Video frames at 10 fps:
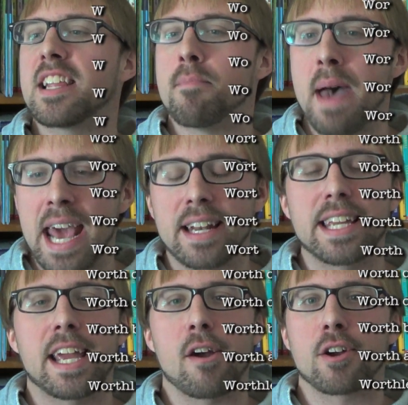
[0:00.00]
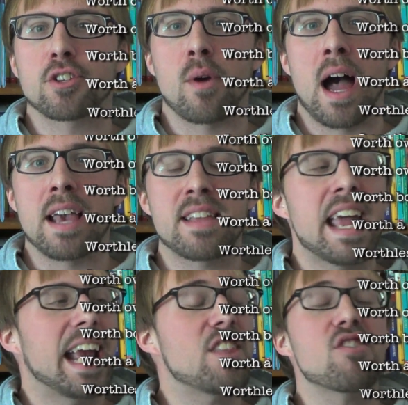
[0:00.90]
it's badly characterized,
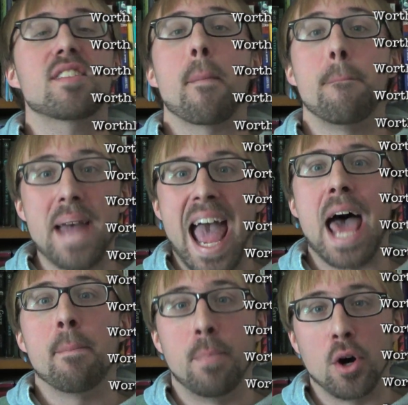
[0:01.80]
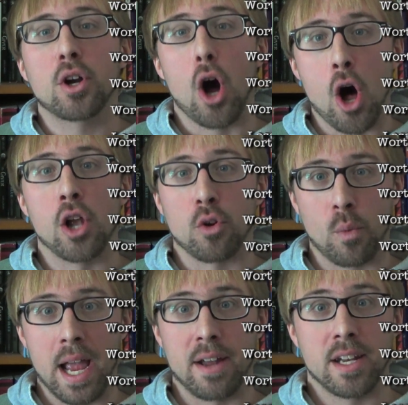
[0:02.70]
it's just a bad book all
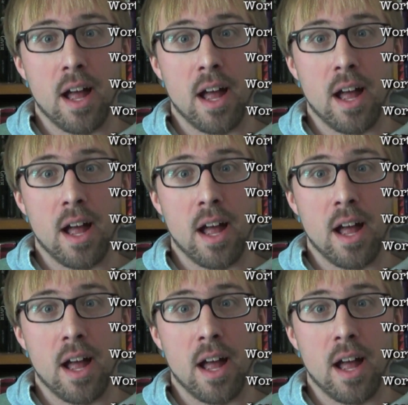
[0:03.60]
around.